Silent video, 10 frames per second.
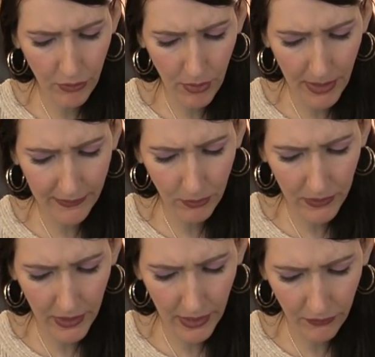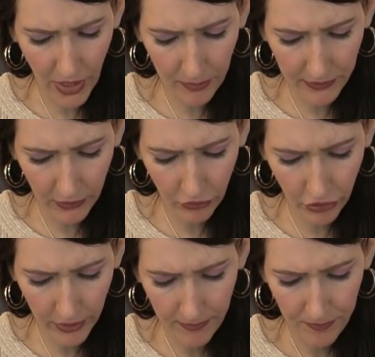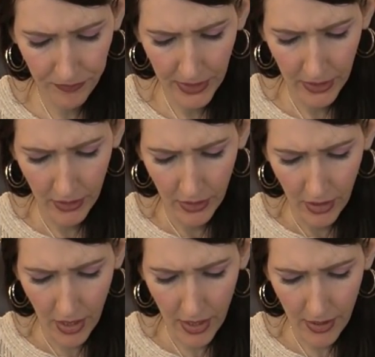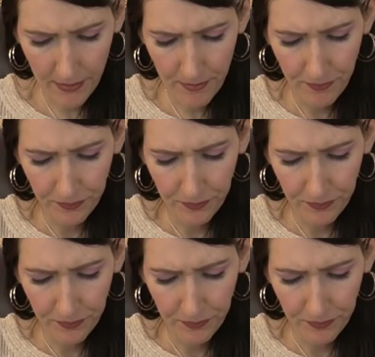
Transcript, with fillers: romance with the Knight of Cups energy. And